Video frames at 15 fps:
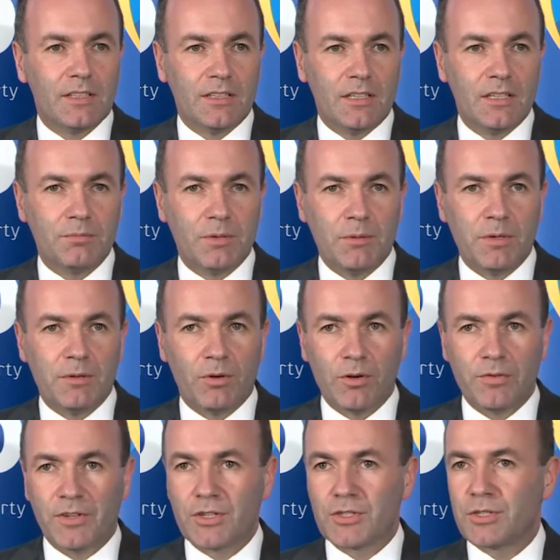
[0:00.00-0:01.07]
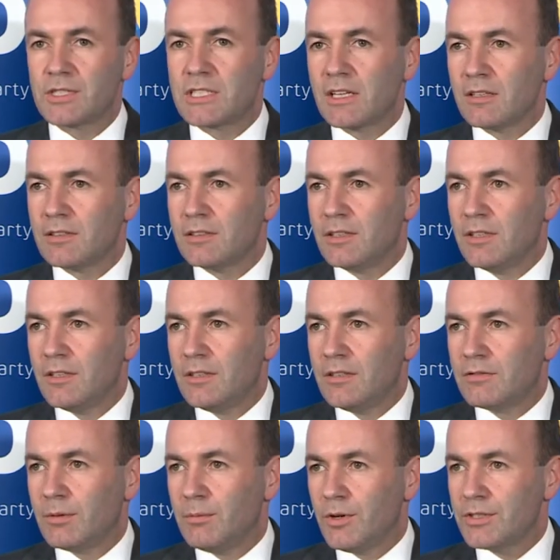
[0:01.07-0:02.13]
It will be Wolfgang Schüssel
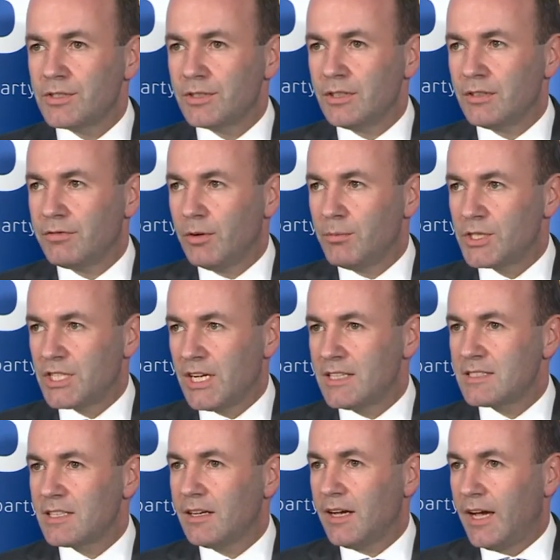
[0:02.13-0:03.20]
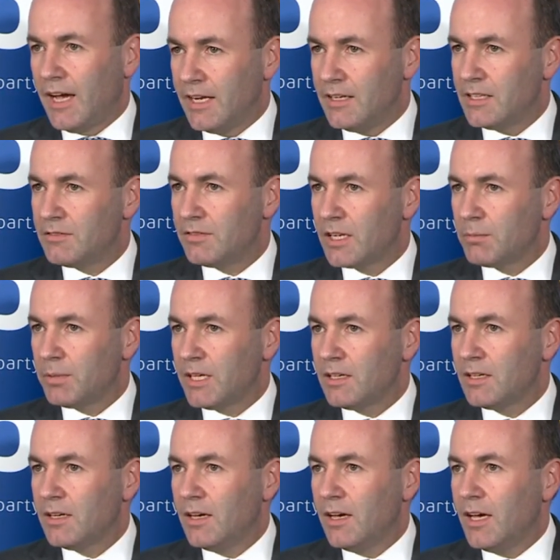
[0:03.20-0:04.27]
from Austria, former chancellor, and it will
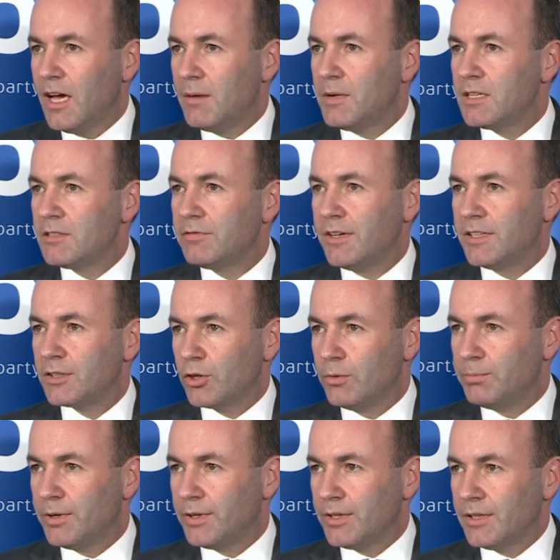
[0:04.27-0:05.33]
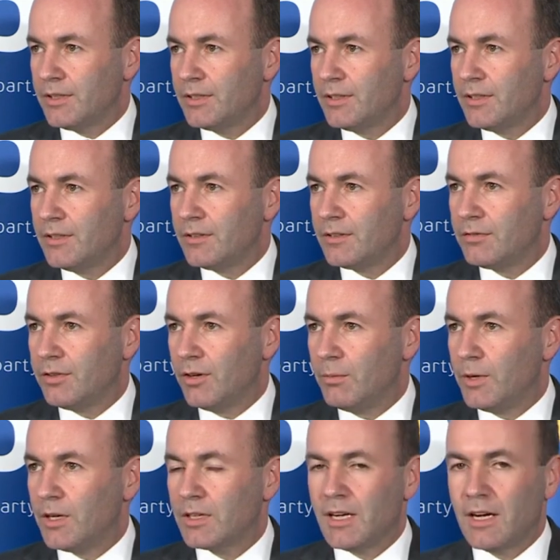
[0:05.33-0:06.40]
be Herman van Rompuy, the
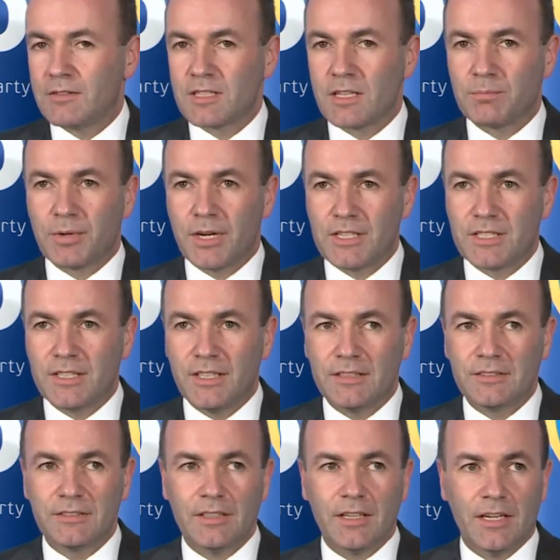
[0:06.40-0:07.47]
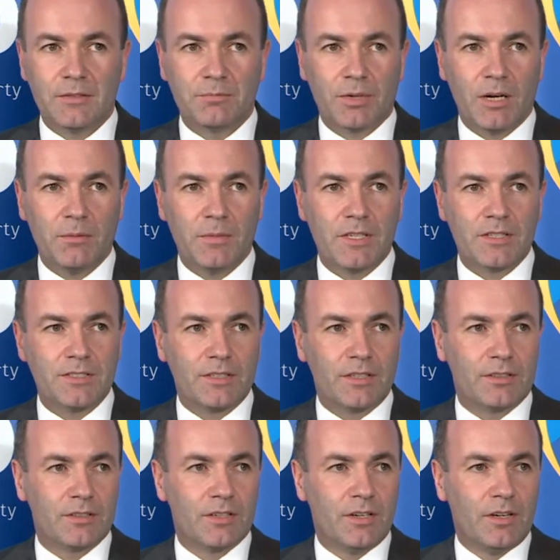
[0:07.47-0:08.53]
former council president and prime minister
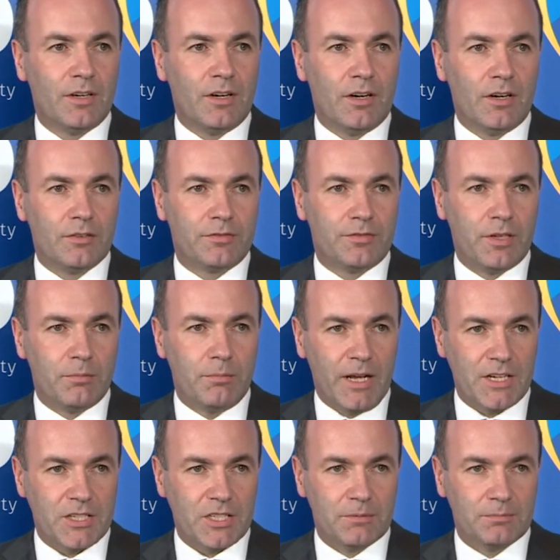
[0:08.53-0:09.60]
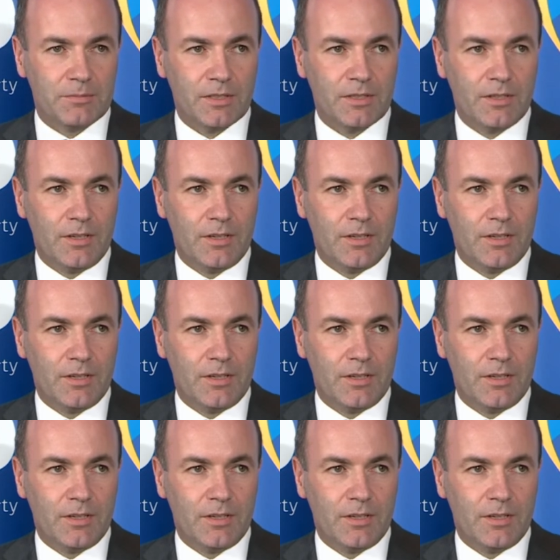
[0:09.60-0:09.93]
of Belgium.